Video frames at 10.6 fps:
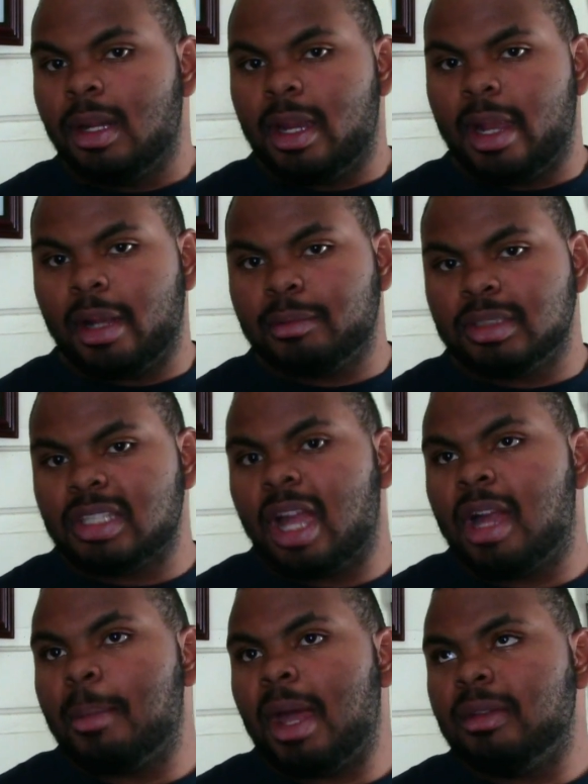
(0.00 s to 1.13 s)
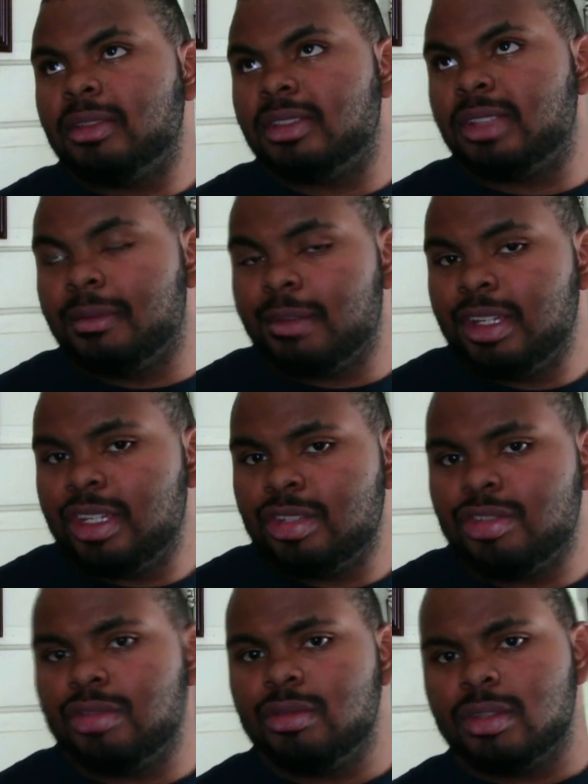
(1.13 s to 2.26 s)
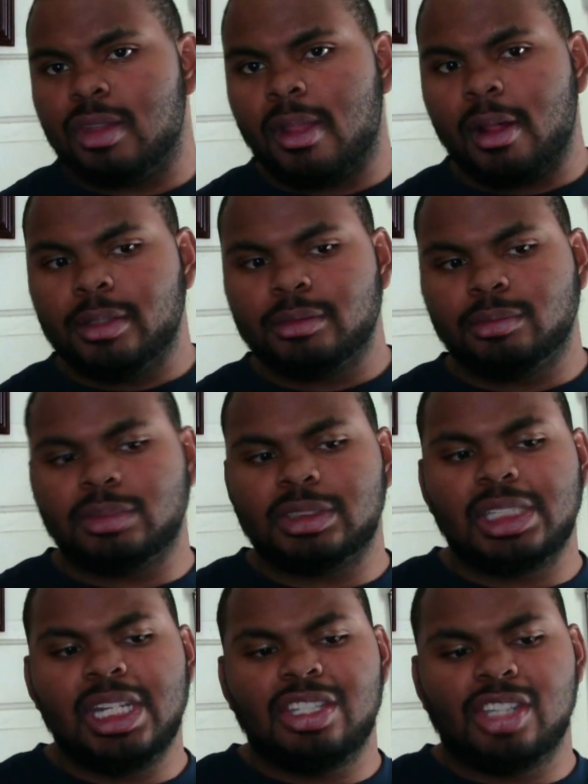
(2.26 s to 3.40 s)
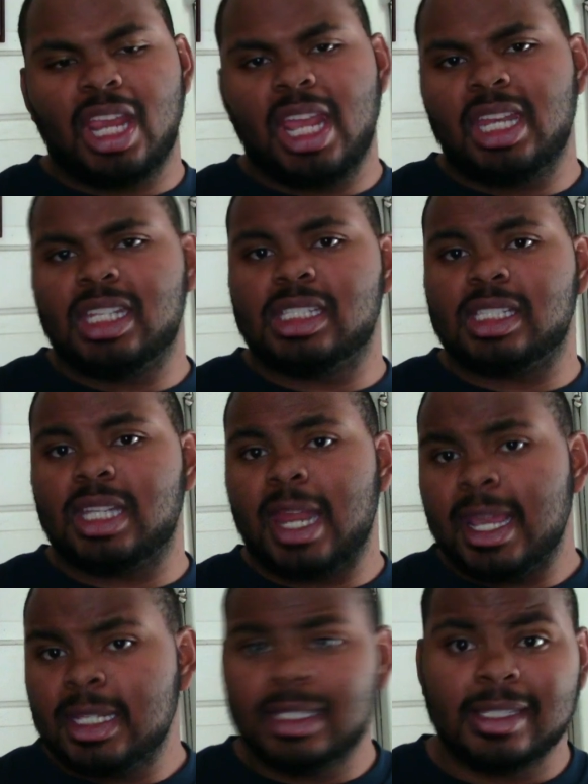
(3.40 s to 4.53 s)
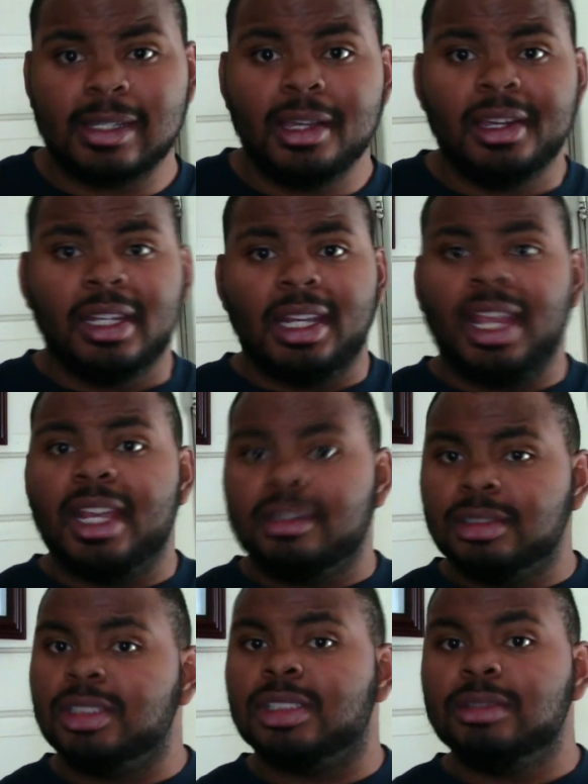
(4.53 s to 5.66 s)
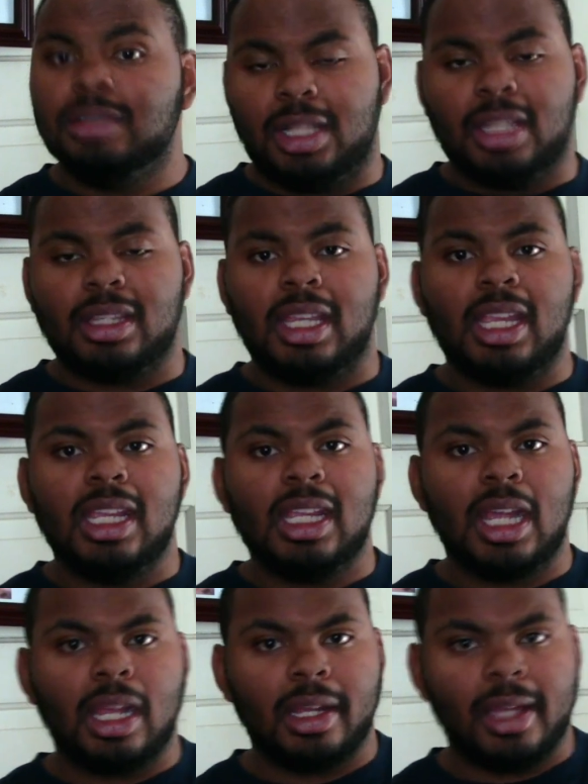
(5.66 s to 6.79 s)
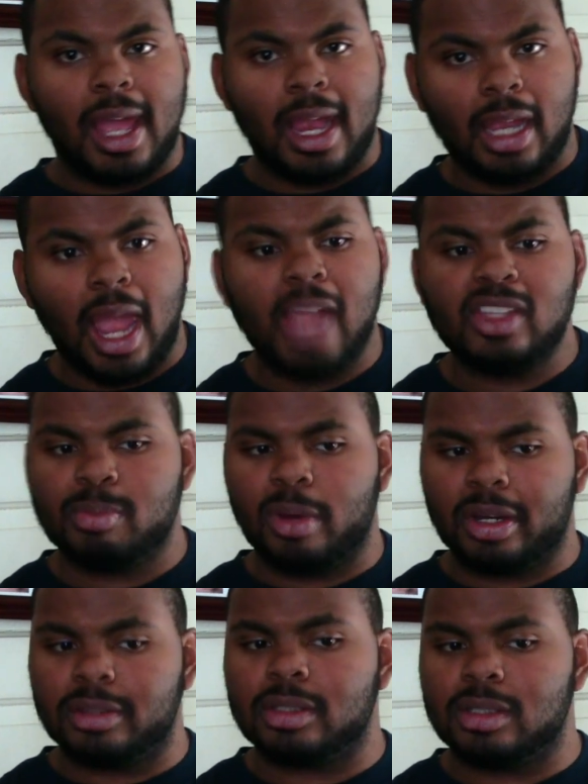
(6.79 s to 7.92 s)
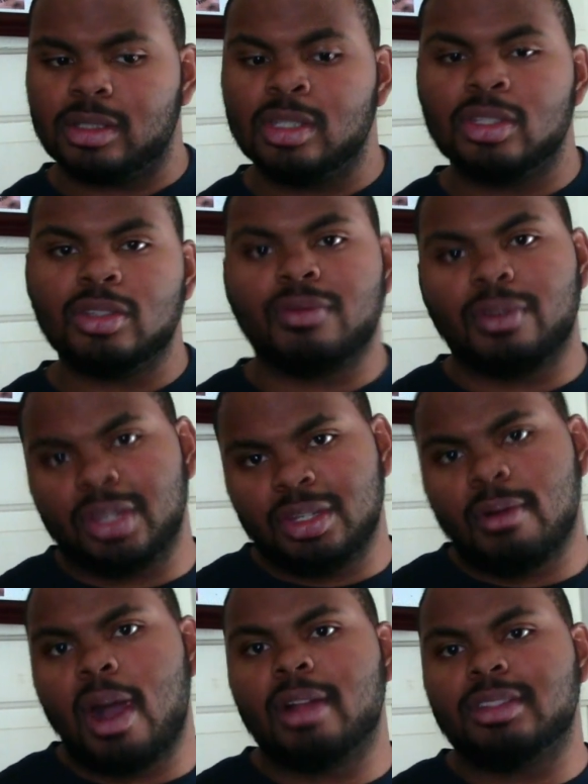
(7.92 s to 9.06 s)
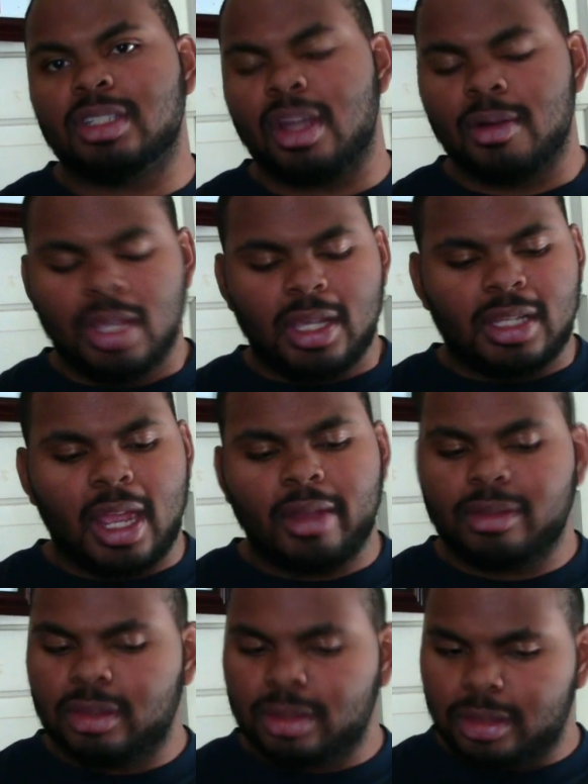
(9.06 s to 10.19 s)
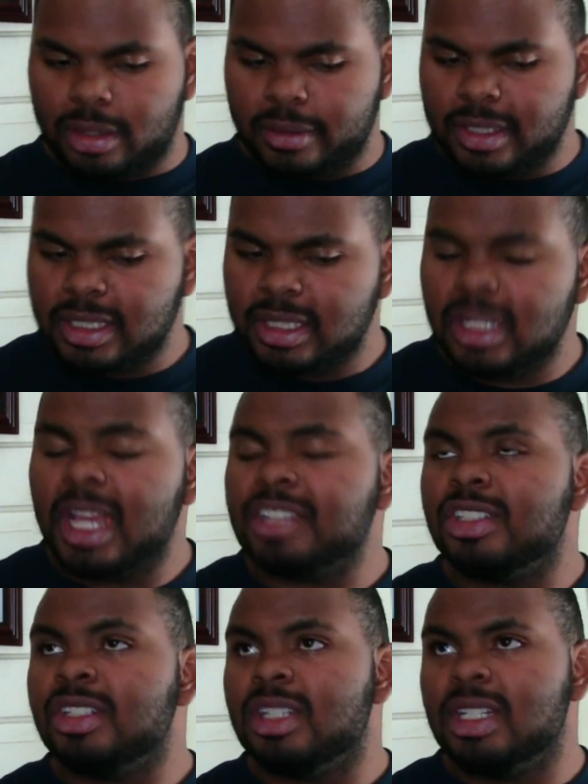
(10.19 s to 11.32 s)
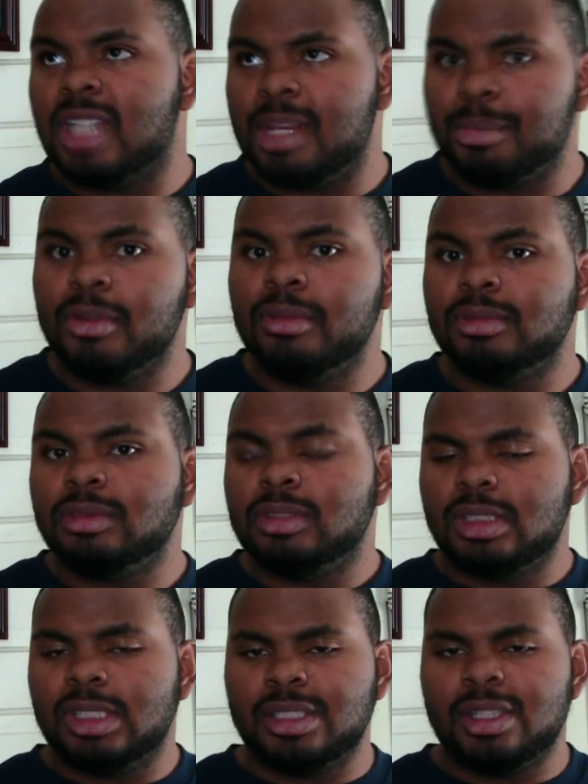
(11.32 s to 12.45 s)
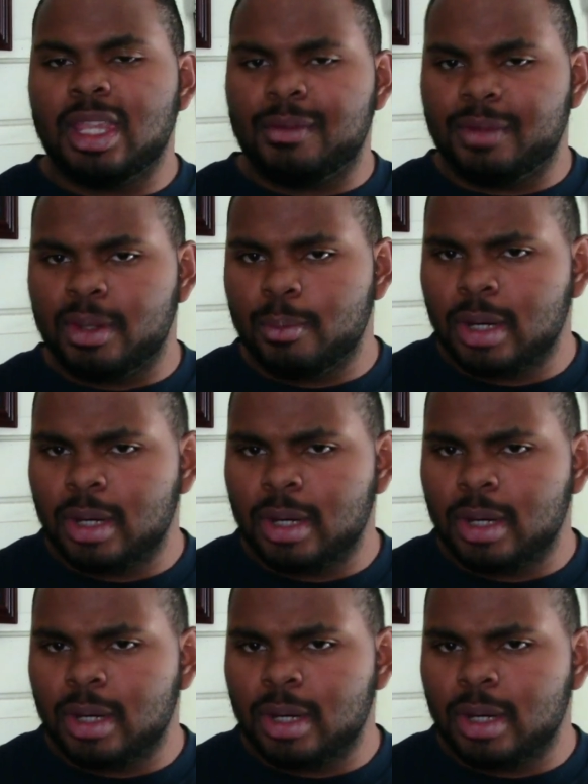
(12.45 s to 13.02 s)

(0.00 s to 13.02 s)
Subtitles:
and we'll talk about different issues where each candidate stands, and, you know, get the icebreakers for you all to know. Now, there is an election in April, and if